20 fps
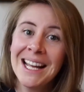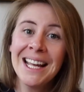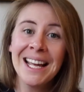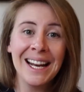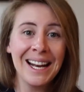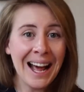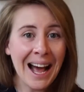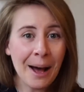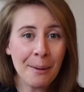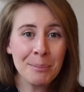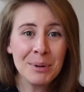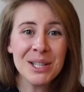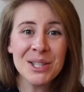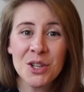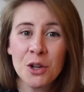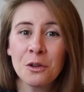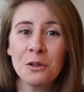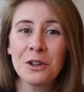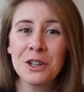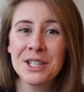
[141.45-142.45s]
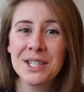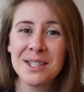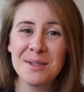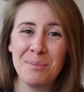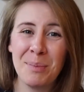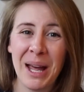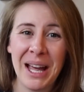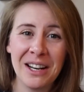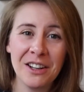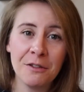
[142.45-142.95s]
It happens over a
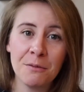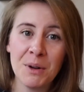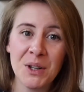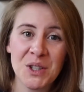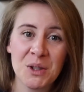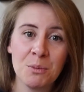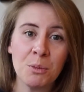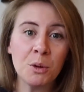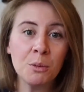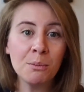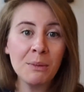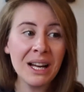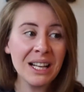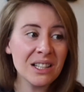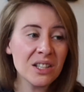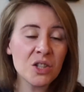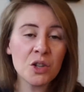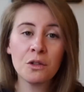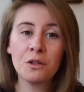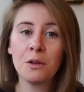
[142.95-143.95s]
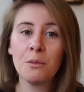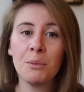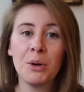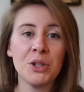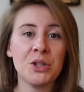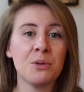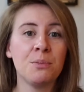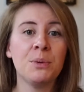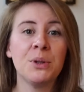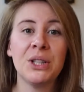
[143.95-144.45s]
span of multiple months, over
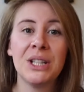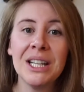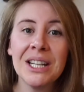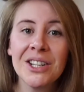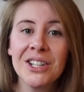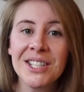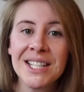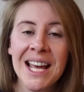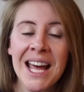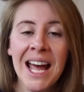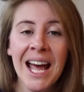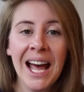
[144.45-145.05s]
multiple years,